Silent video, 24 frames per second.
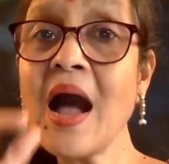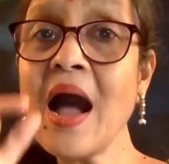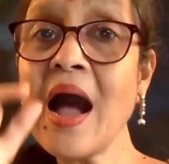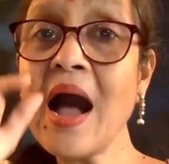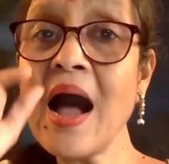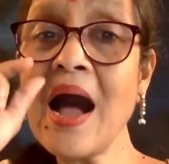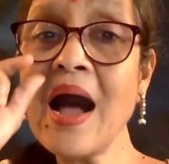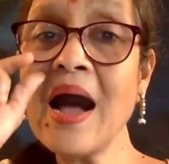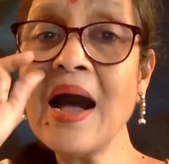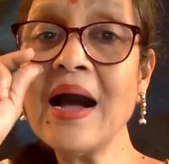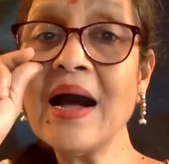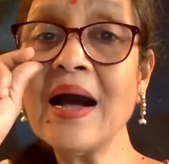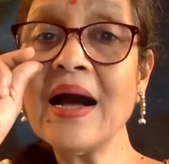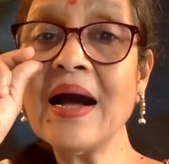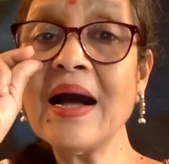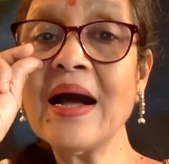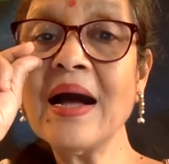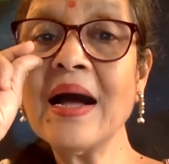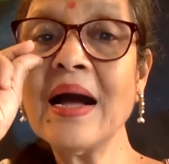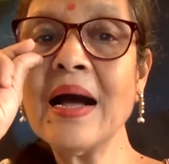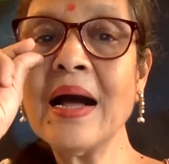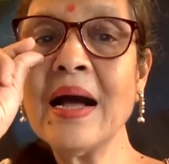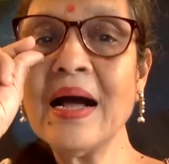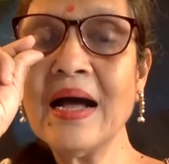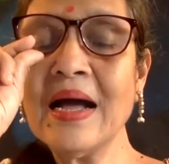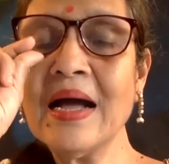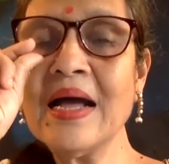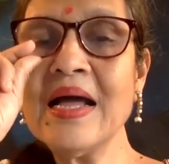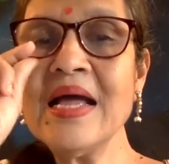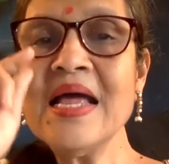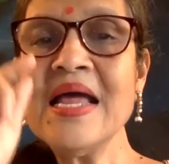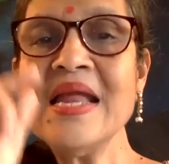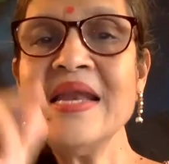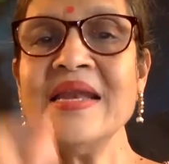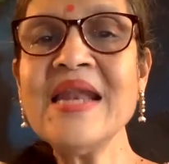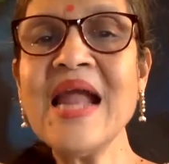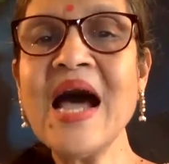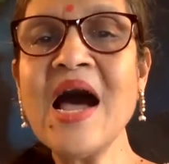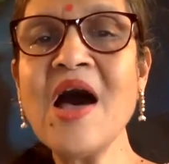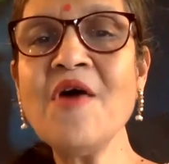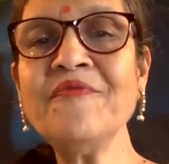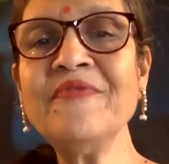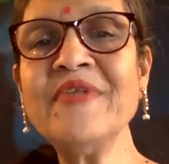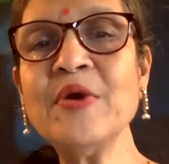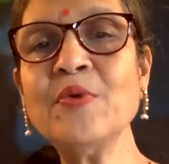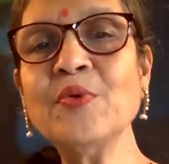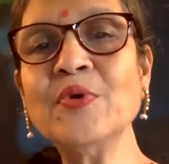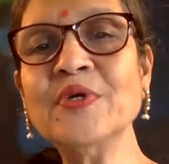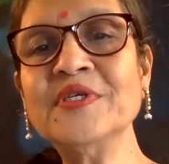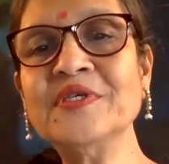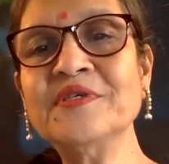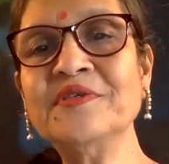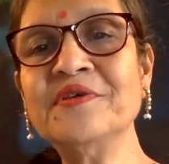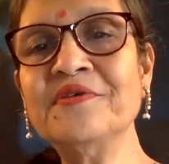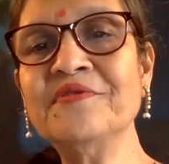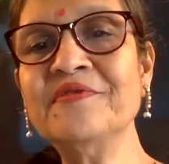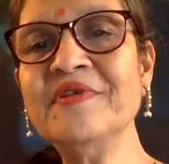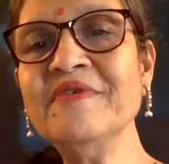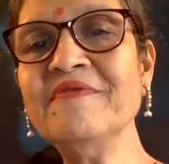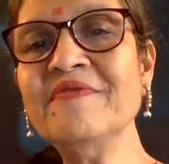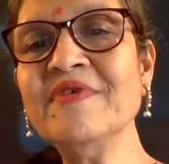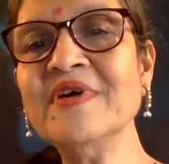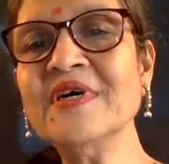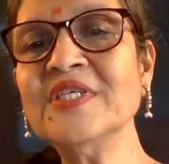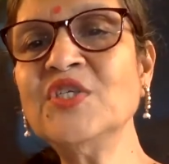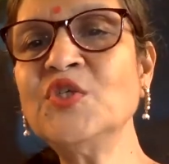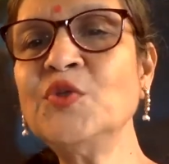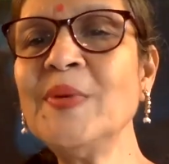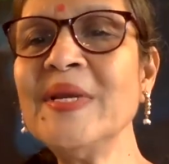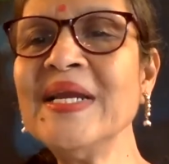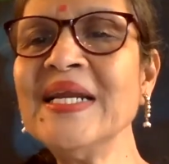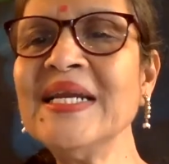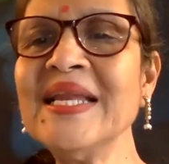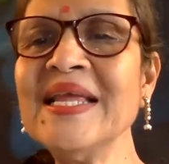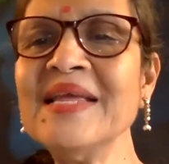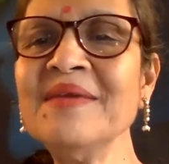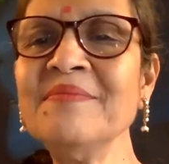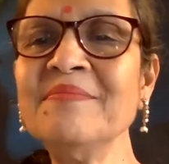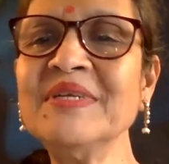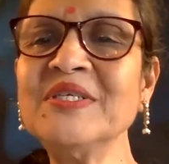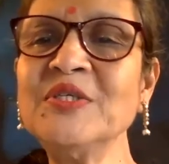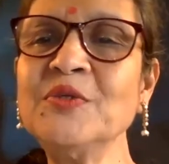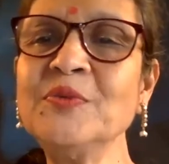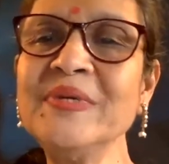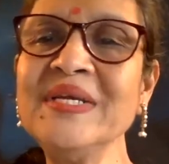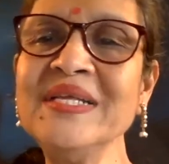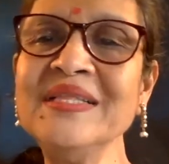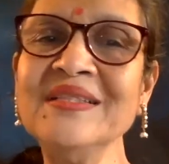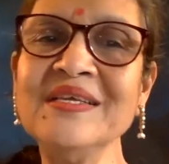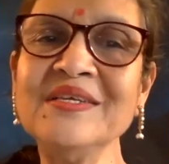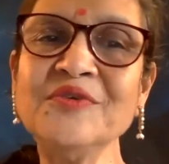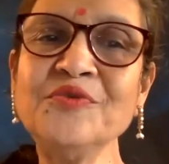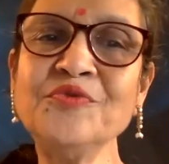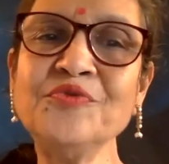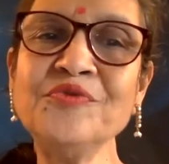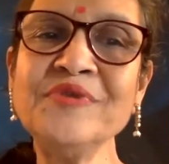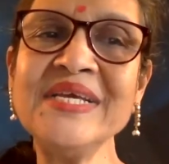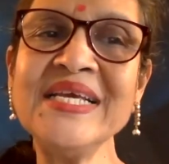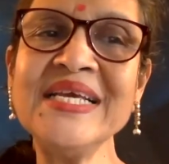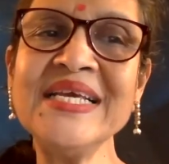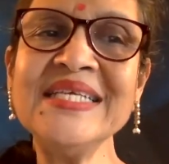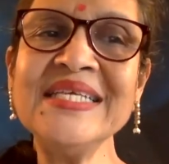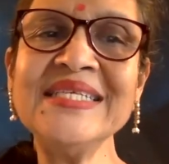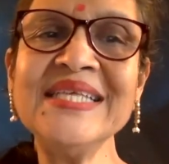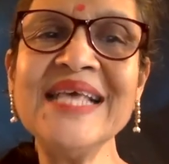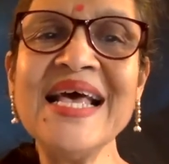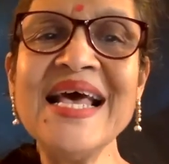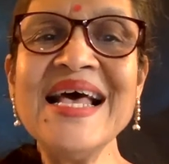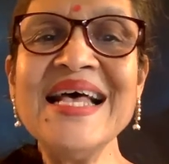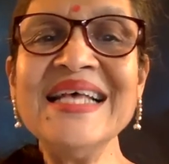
Ah, now there was the river twinkling between the trees,